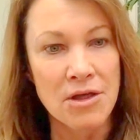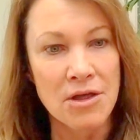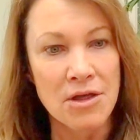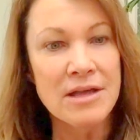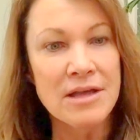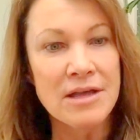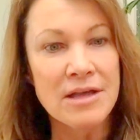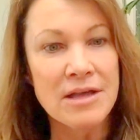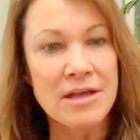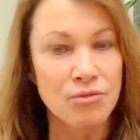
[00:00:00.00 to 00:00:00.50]

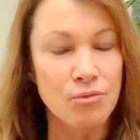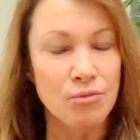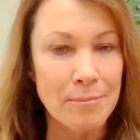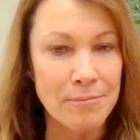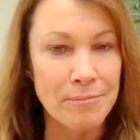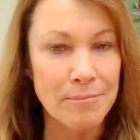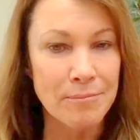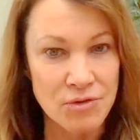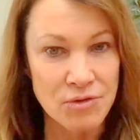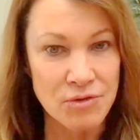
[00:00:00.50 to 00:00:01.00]
thing that
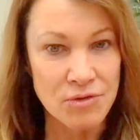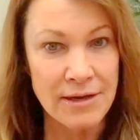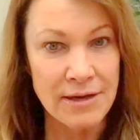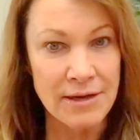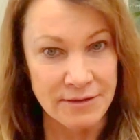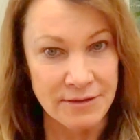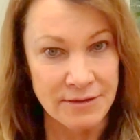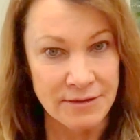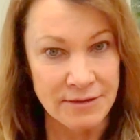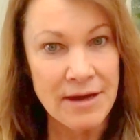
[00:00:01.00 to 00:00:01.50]
swept the
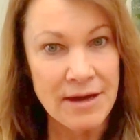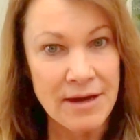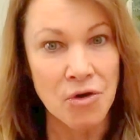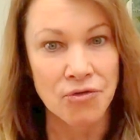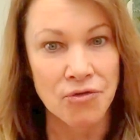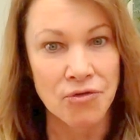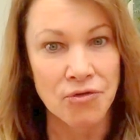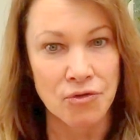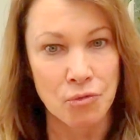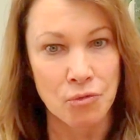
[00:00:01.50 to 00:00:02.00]
United States and
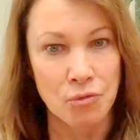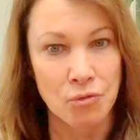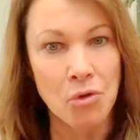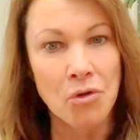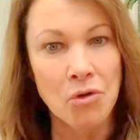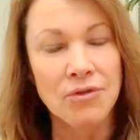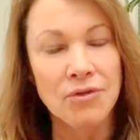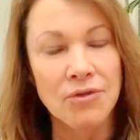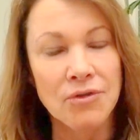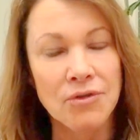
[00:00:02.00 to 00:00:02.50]
also the
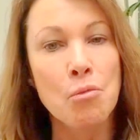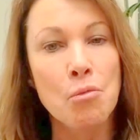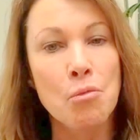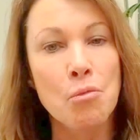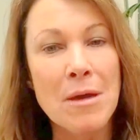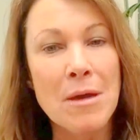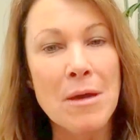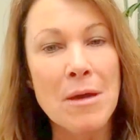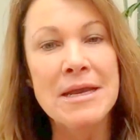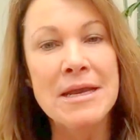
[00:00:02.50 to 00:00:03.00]
world, that
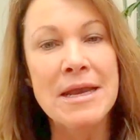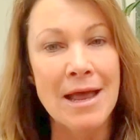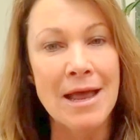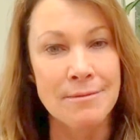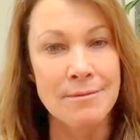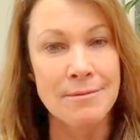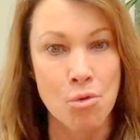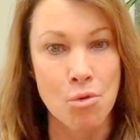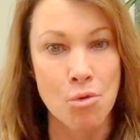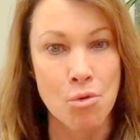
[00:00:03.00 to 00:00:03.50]
women
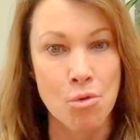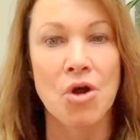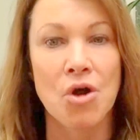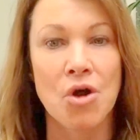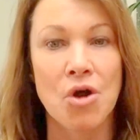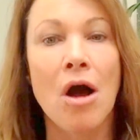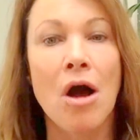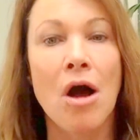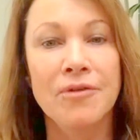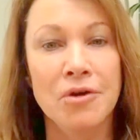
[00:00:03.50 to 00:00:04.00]
had more to
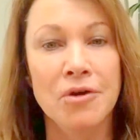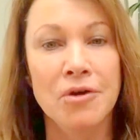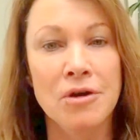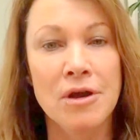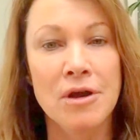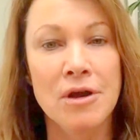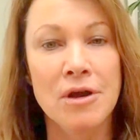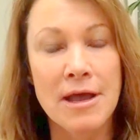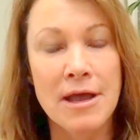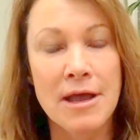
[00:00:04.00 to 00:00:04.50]

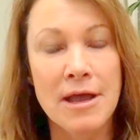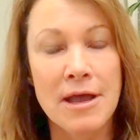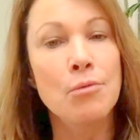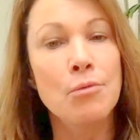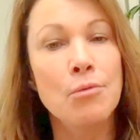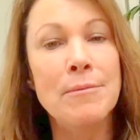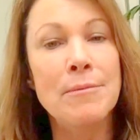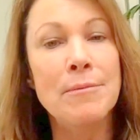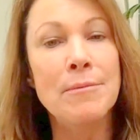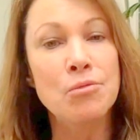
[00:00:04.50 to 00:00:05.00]
offer and
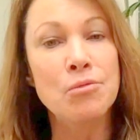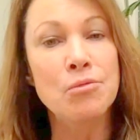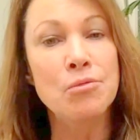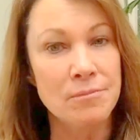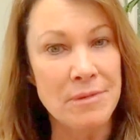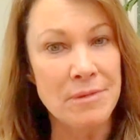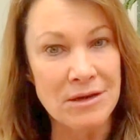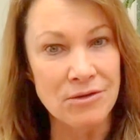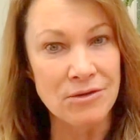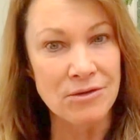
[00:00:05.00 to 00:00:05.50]
that women
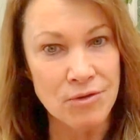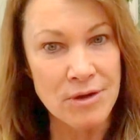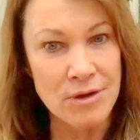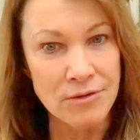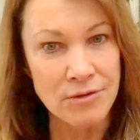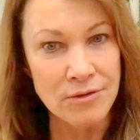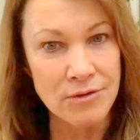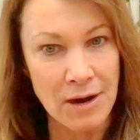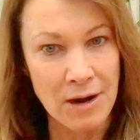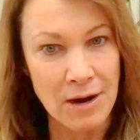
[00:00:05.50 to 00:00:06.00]
weren't being
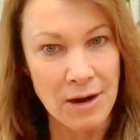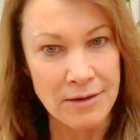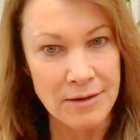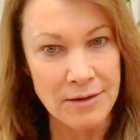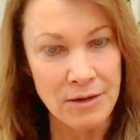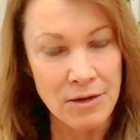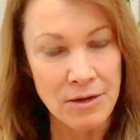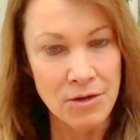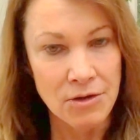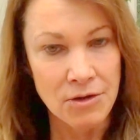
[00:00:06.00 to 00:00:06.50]
treated right.
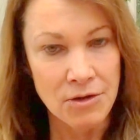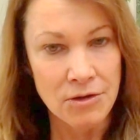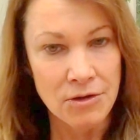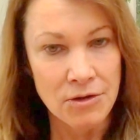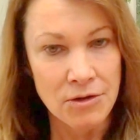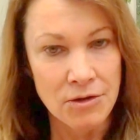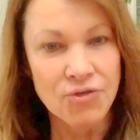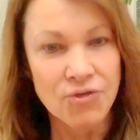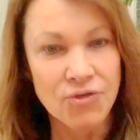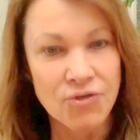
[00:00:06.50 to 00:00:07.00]

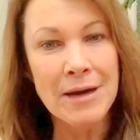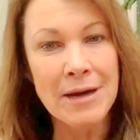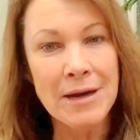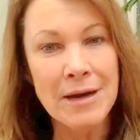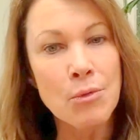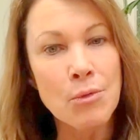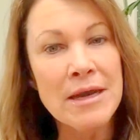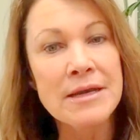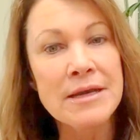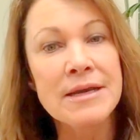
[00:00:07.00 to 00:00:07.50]
So when I
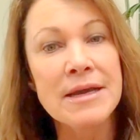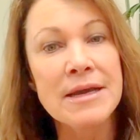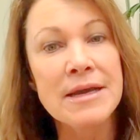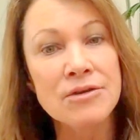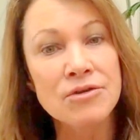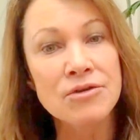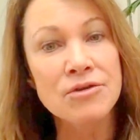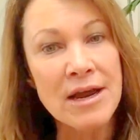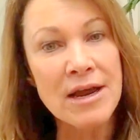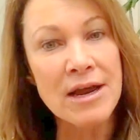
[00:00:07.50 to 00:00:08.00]
went into
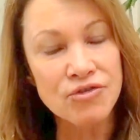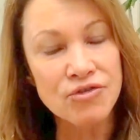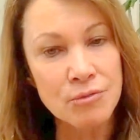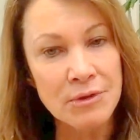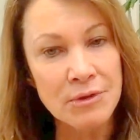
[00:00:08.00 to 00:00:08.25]
international